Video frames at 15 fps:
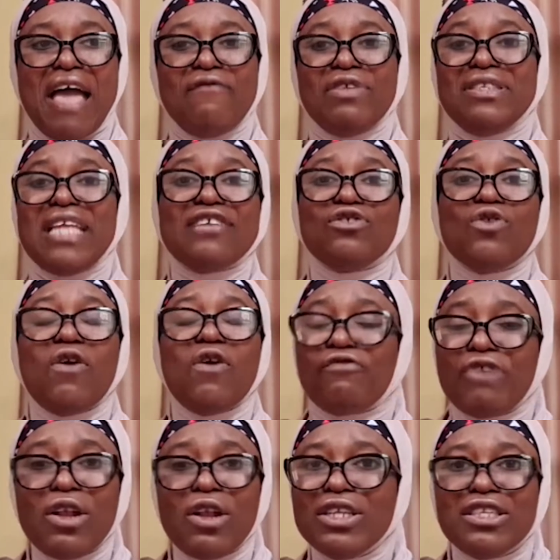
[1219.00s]
heaven. There's
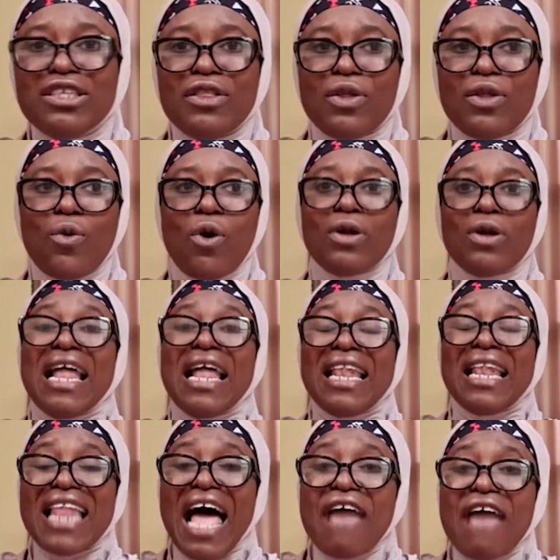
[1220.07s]
nothing else in the world.
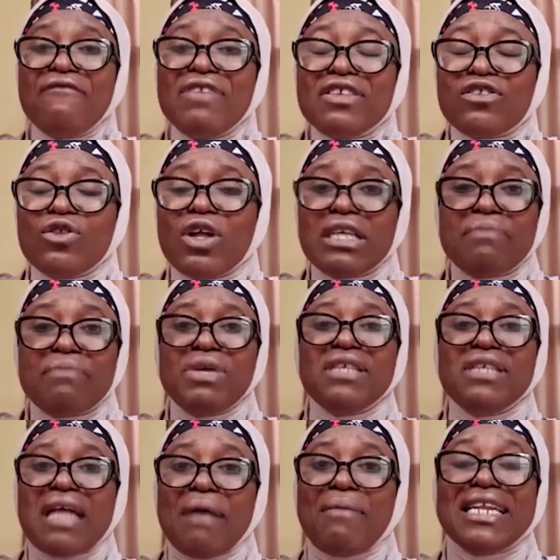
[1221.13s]
Life is not a
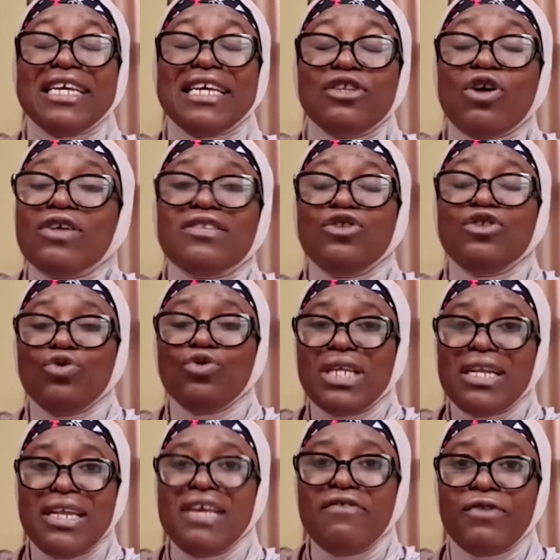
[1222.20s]
pizza man. It doesn't do
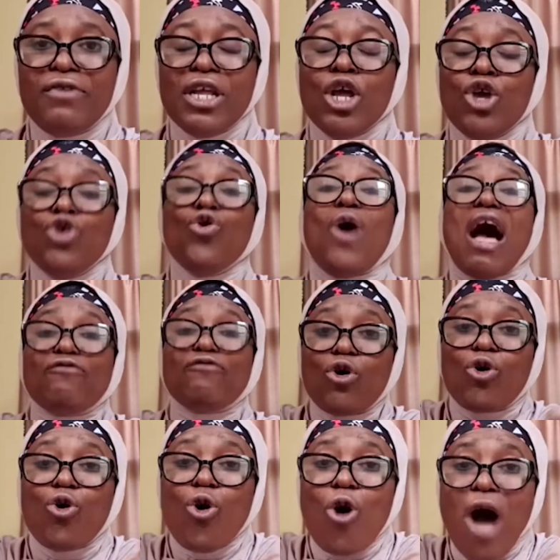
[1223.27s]
delivery. You have to
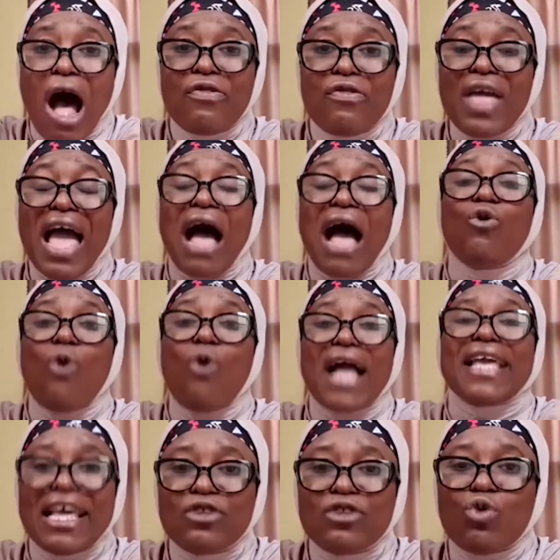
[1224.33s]
go out there and go
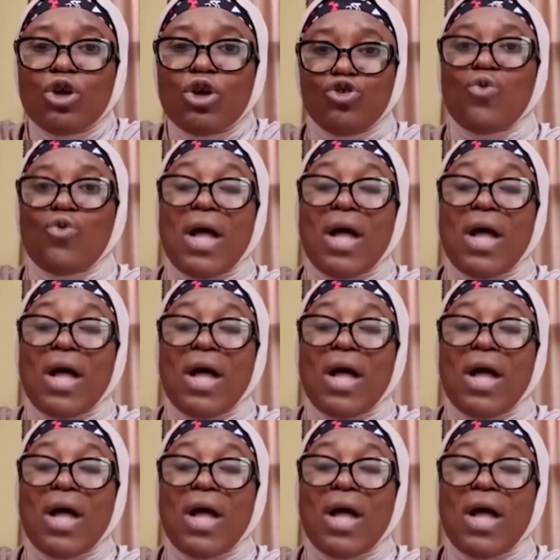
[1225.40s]
and get what you